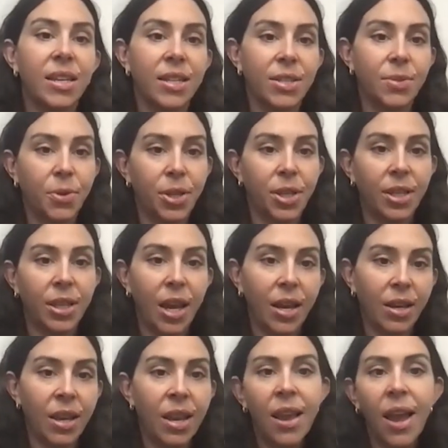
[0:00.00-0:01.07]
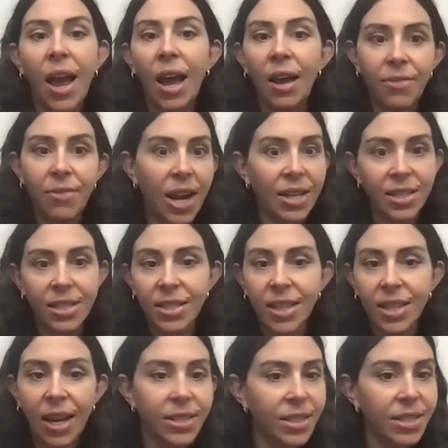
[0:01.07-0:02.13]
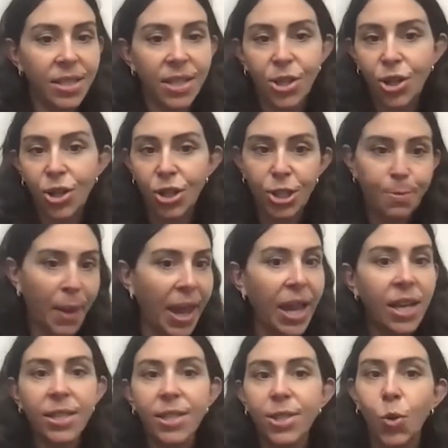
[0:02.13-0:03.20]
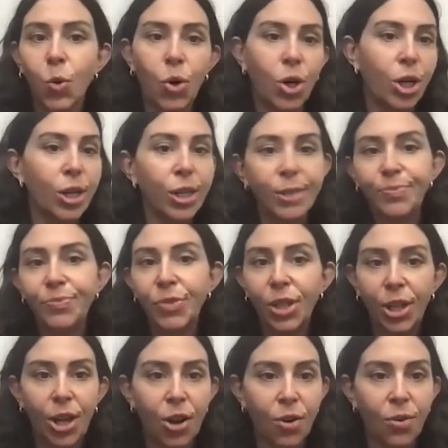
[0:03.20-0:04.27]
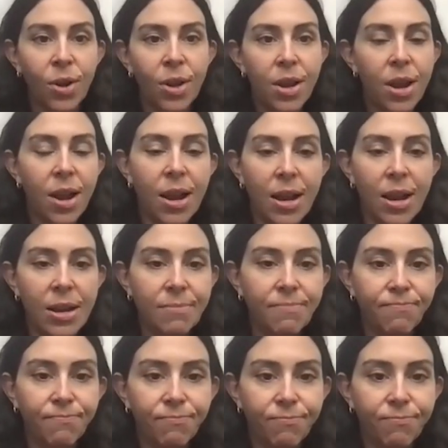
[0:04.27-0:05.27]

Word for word: it's really like have a NASA scientist in your space or, you know, um,